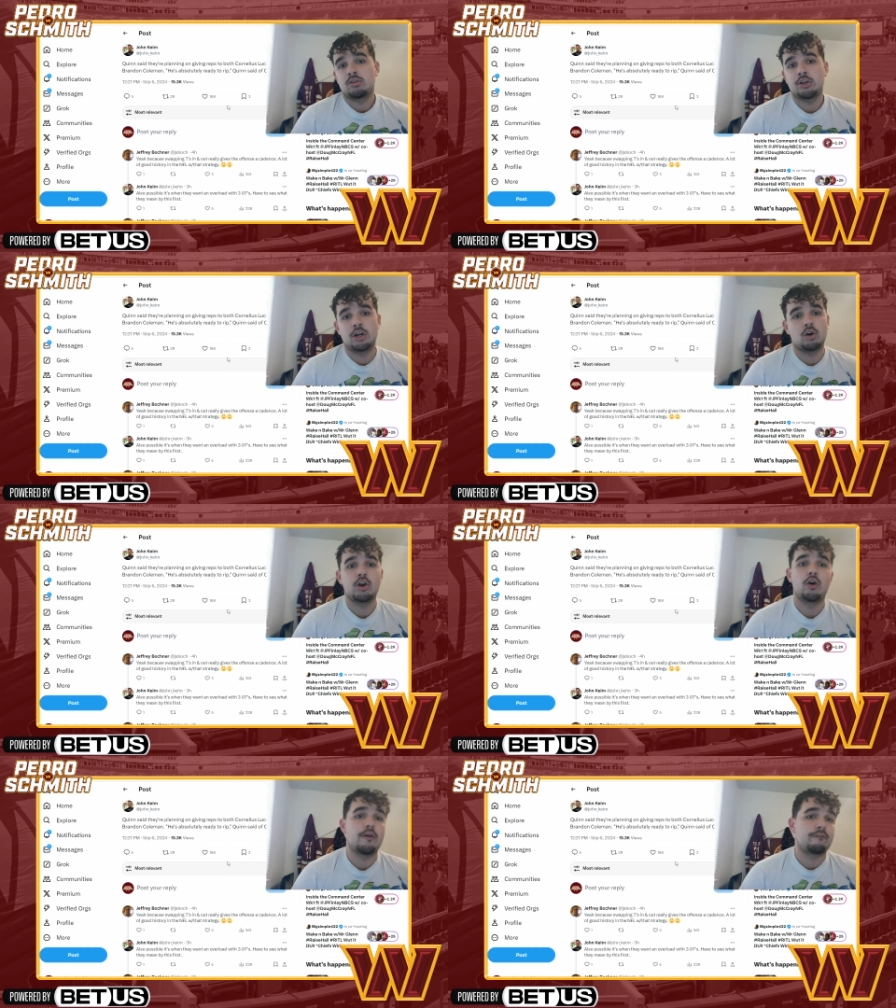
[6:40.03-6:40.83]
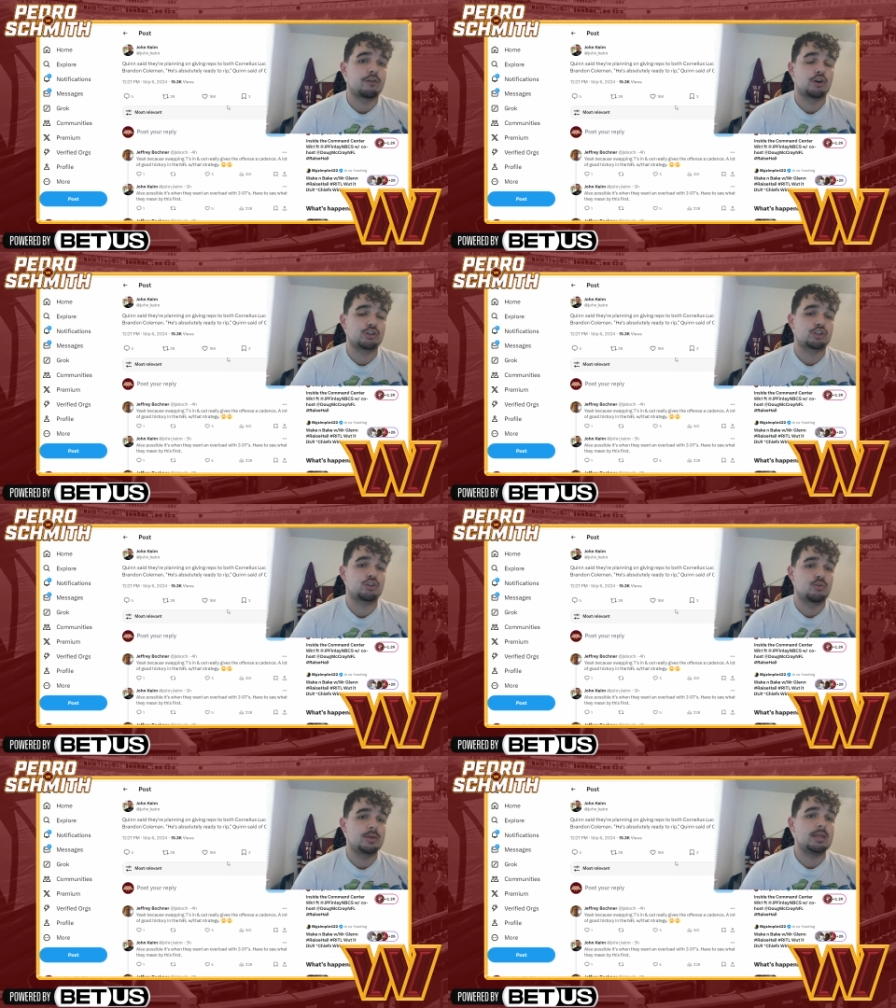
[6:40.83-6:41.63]
you know, go the first
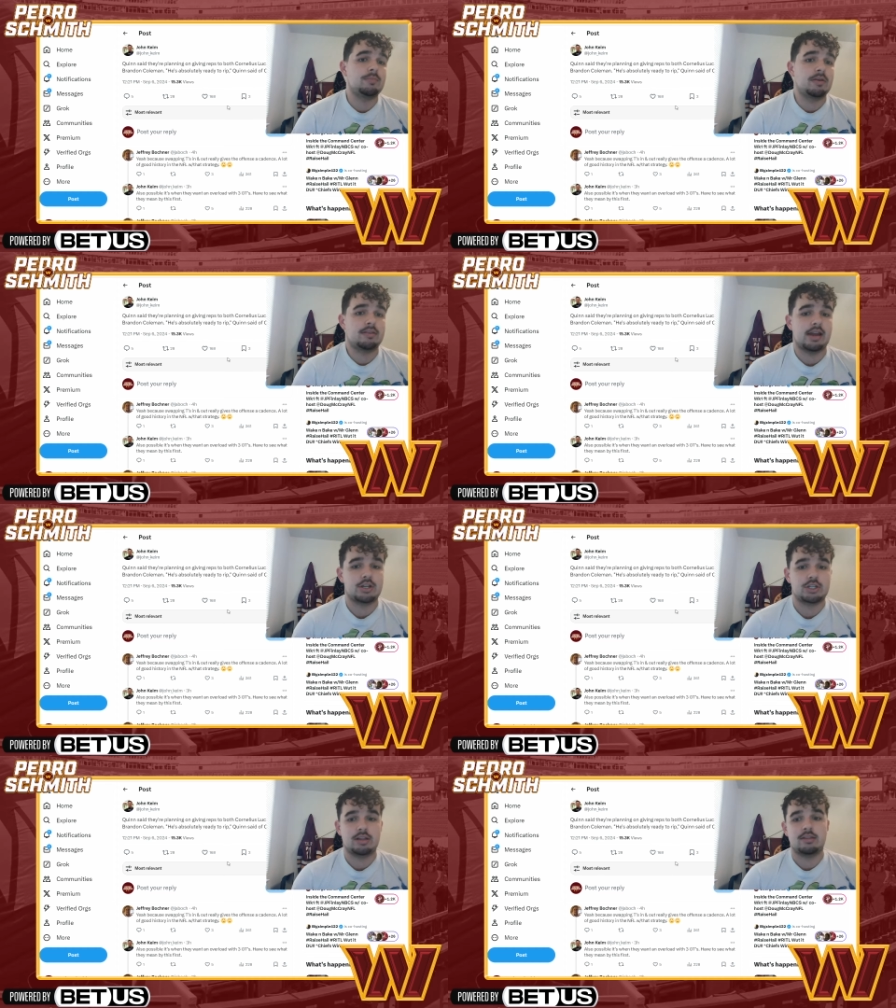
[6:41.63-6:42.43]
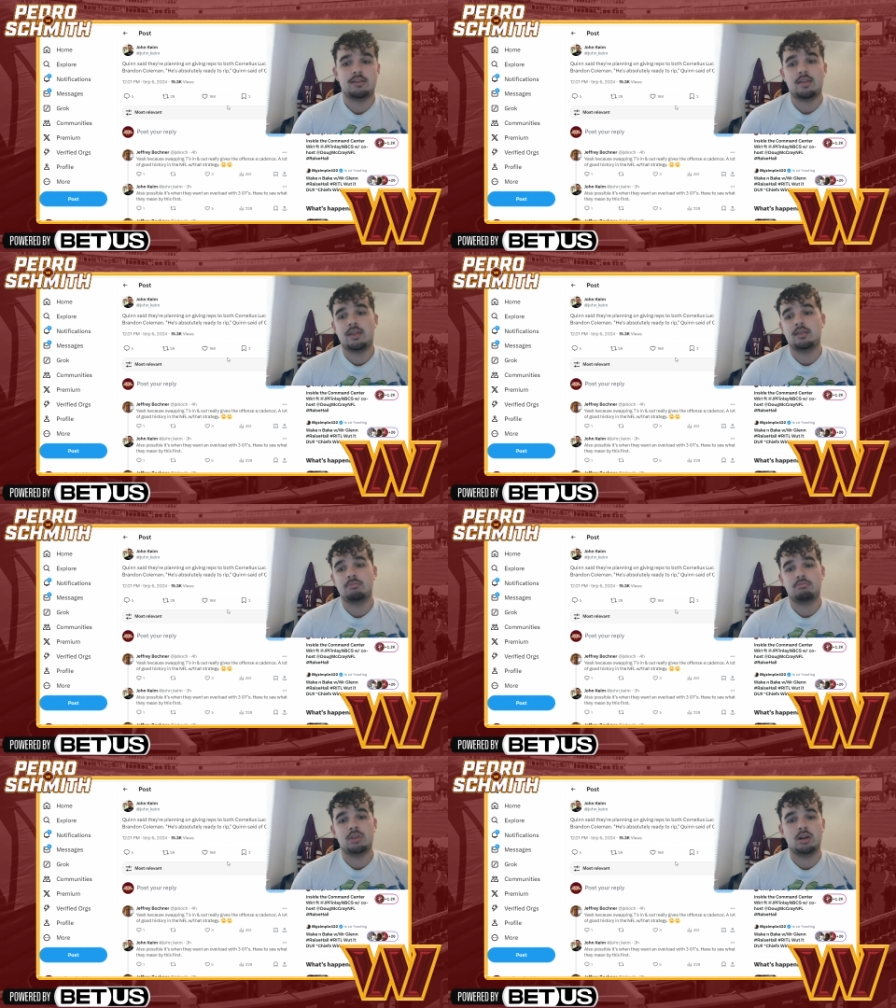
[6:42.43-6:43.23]
three possessions and
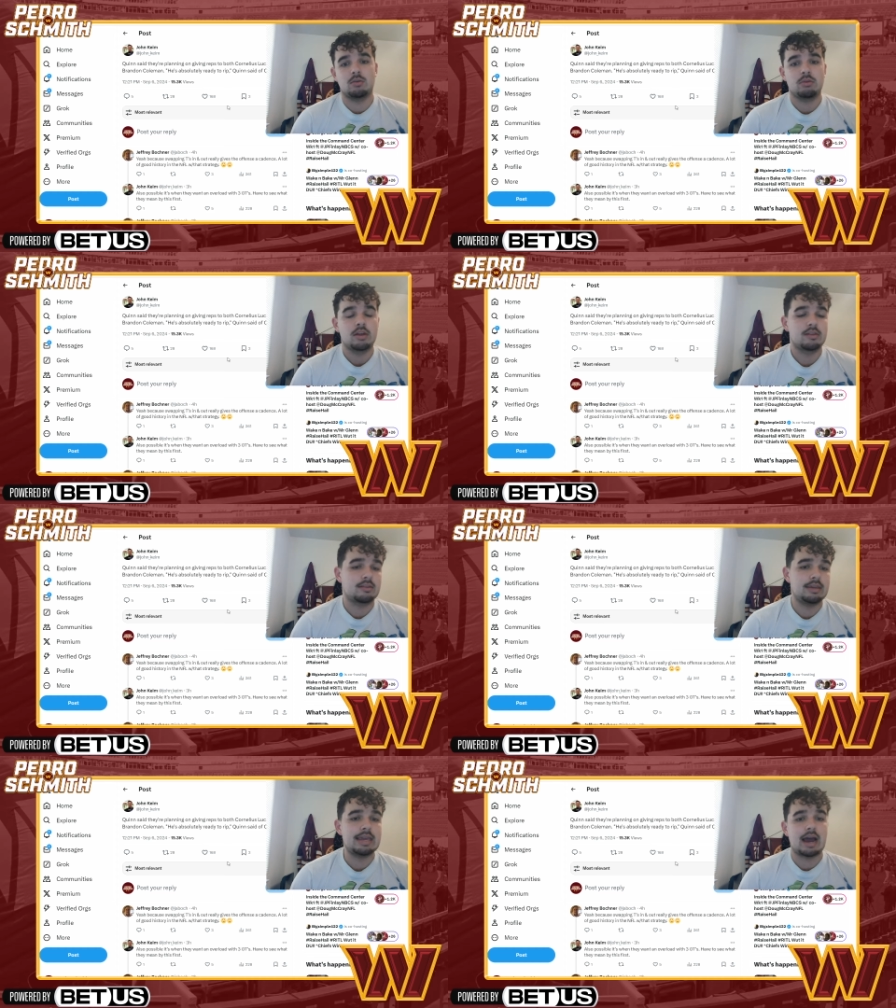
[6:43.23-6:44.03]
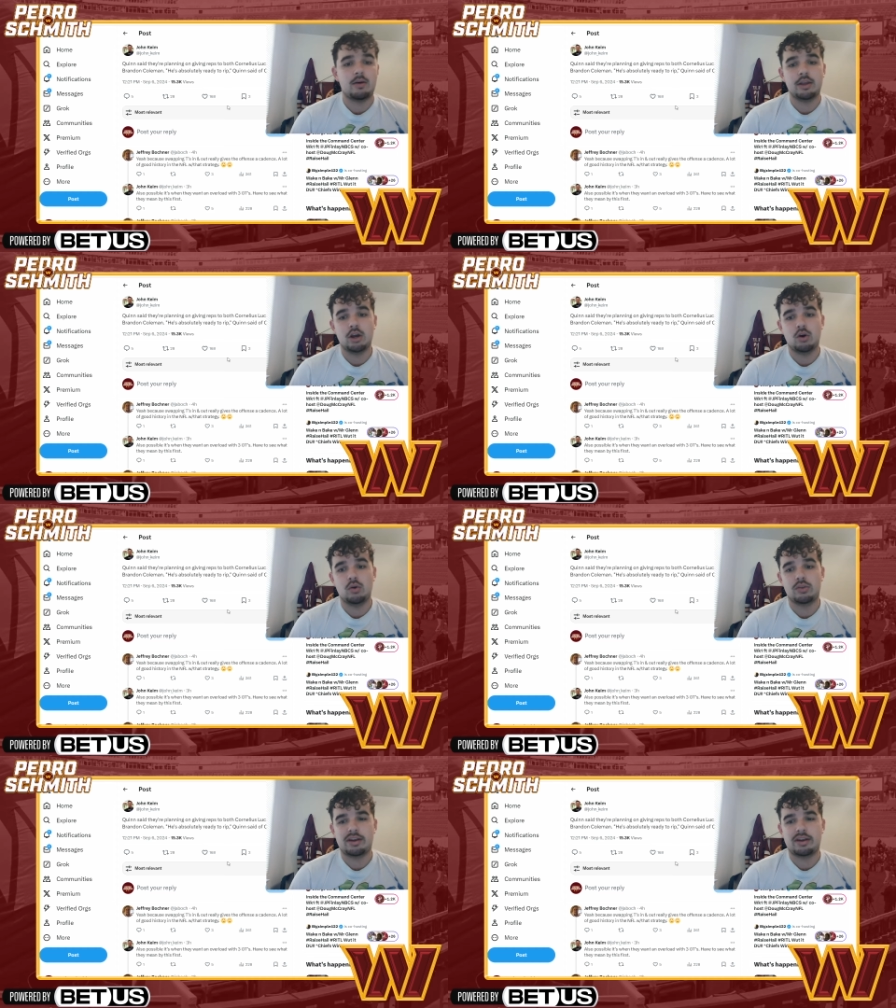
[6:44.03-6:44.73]
then, you know, see how he goes.